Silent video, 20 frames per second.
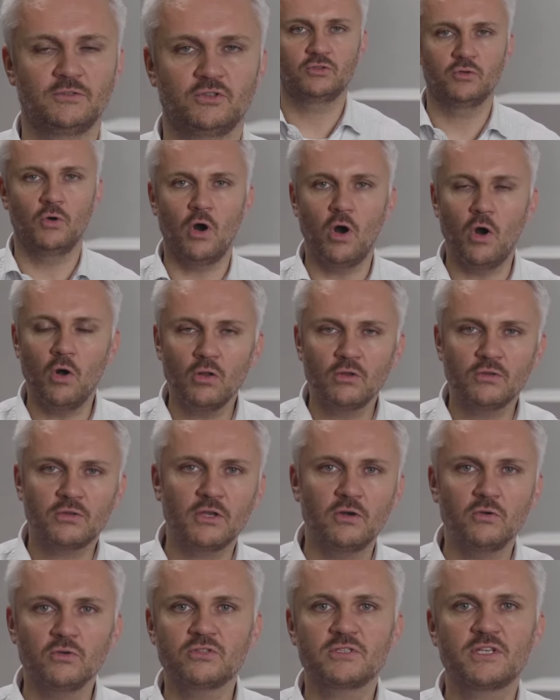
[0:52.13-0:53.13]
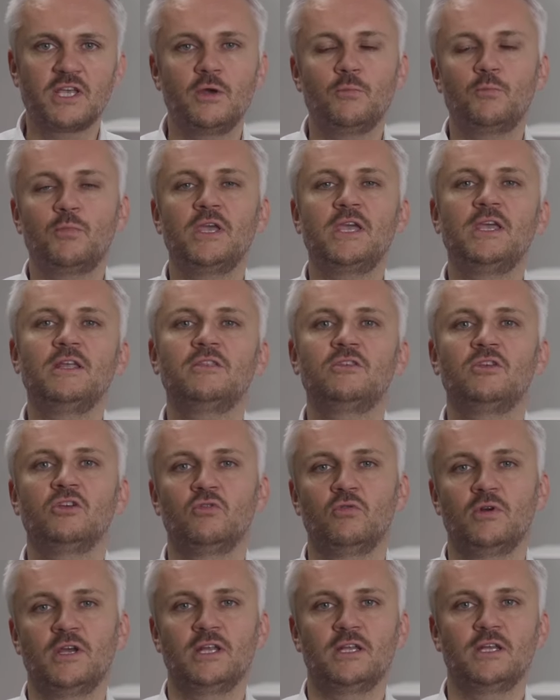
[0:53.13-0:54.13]
So all those can be
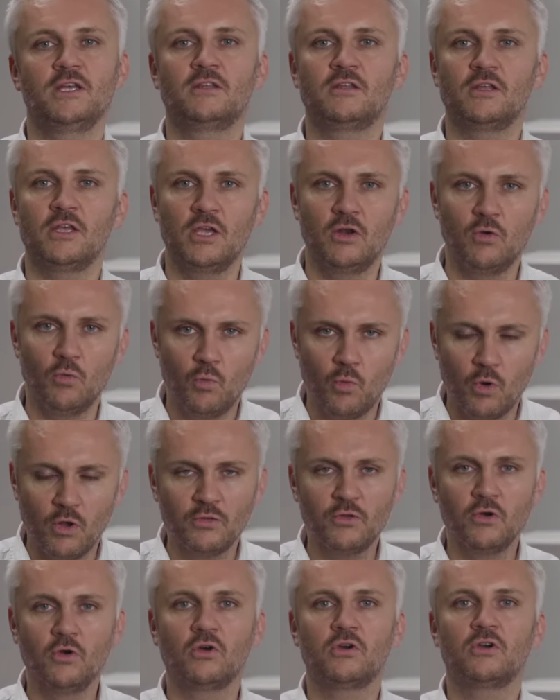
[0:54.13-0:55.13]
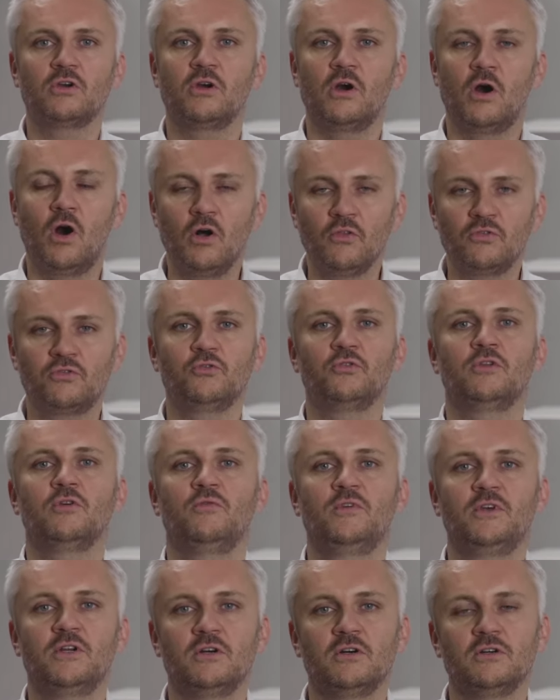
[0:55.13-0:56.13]
integrated in one hook onto the
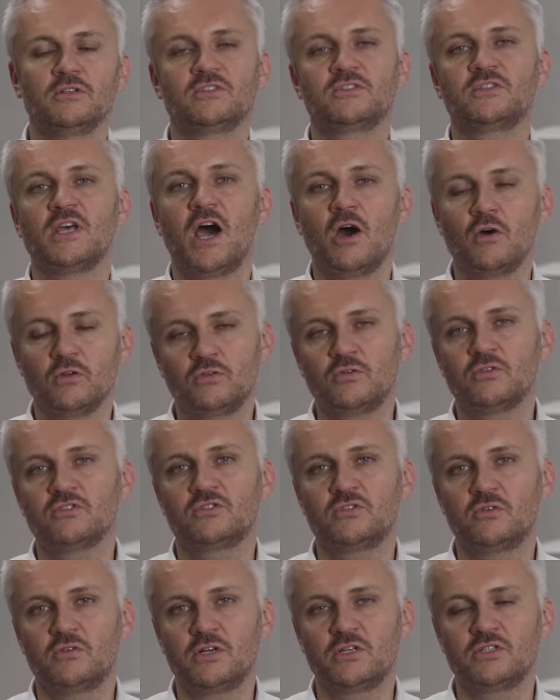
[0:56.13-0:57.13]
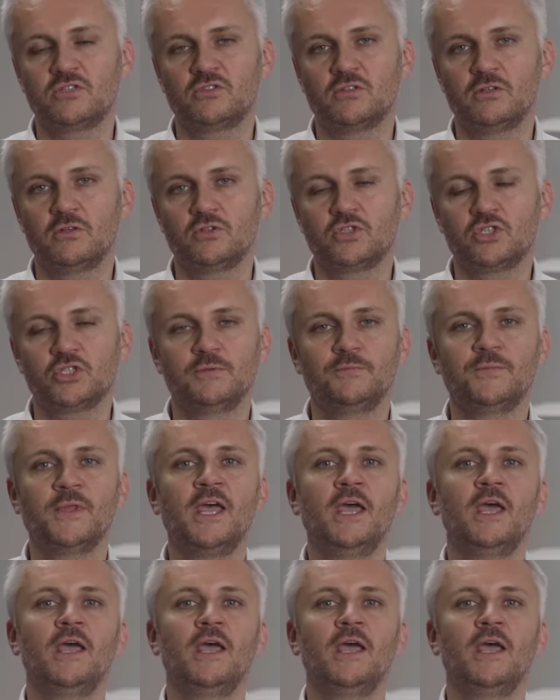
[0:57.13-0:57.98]
Vigos, the outdoor storage solution.